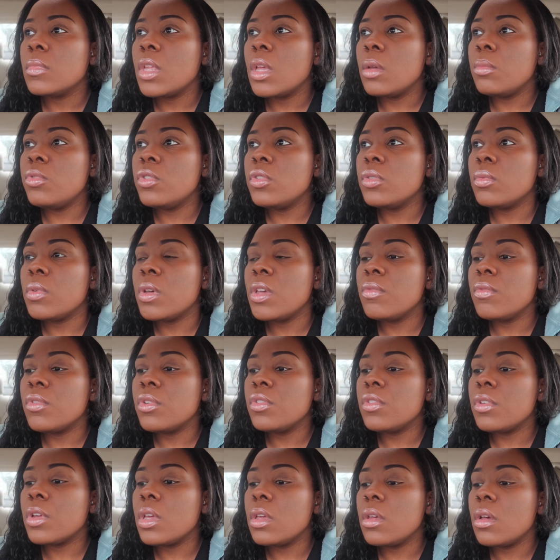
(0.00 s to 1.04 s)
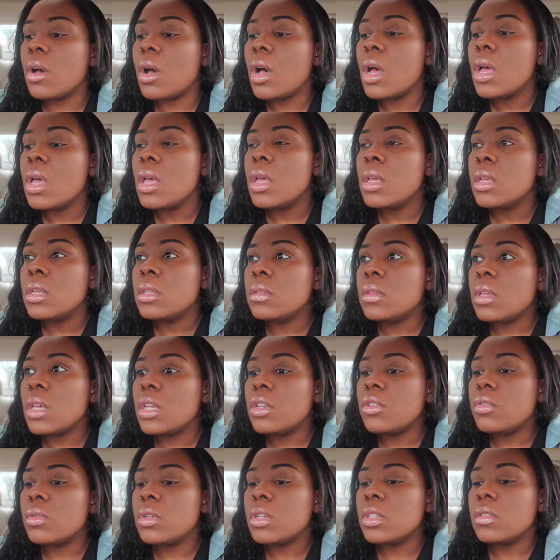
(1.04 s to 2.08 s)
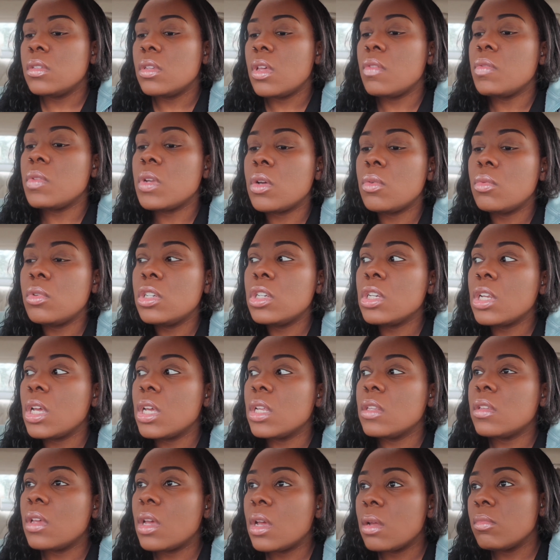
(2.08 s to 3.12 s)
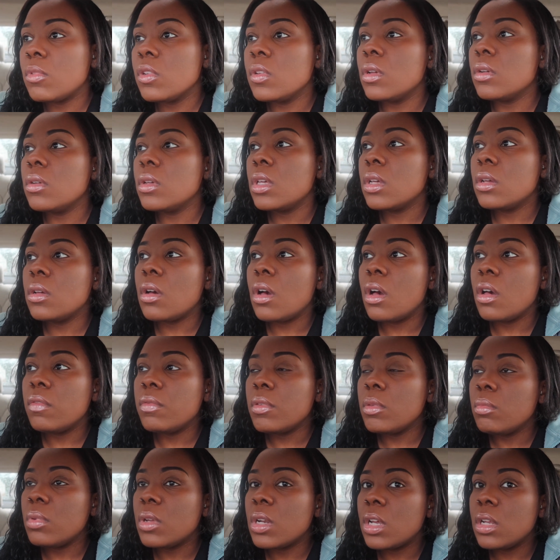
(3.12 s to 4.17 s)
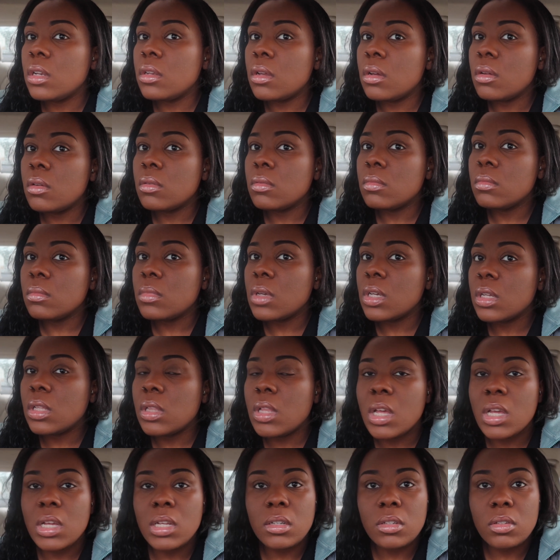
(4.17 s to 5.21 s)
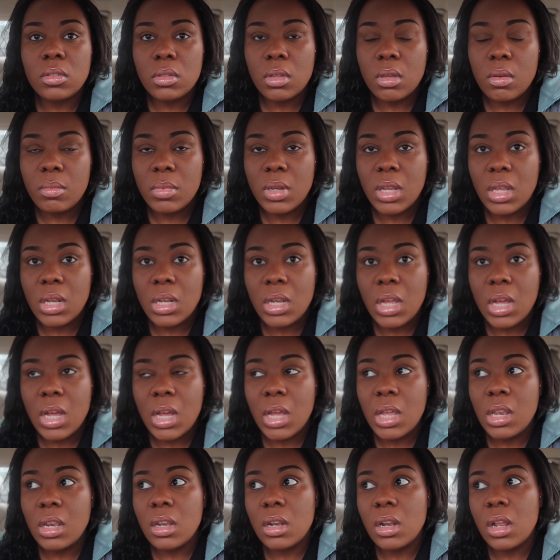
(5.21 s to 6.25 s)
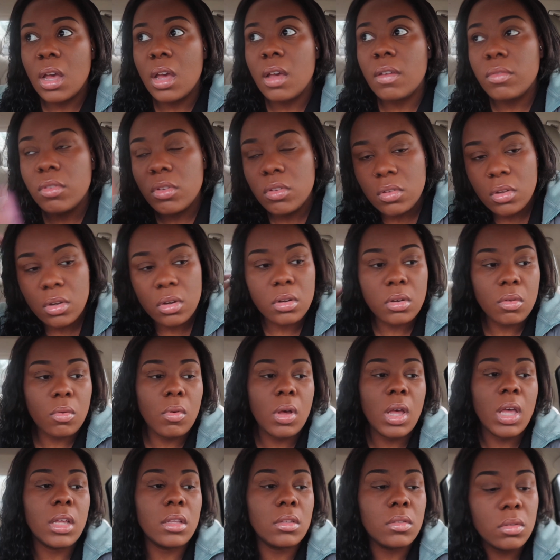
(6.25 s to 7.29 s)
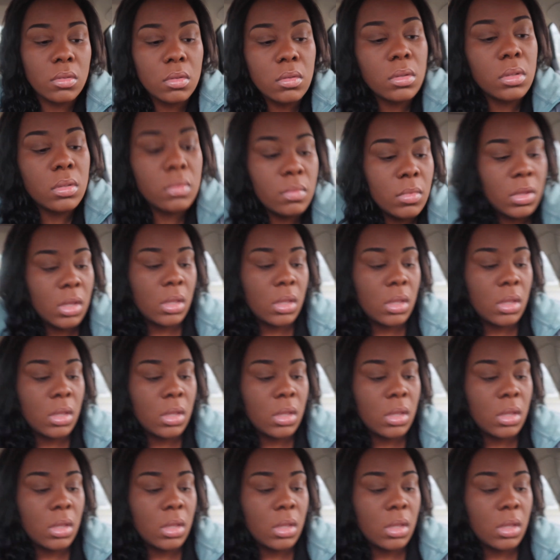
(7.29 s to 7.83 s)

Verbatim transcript: I'm just waiting for Dre, y'all. It's eight twenty-seven. I wish I had time to go get coffee, but I don't. My client is coming at nine, and I have to turn the wax on.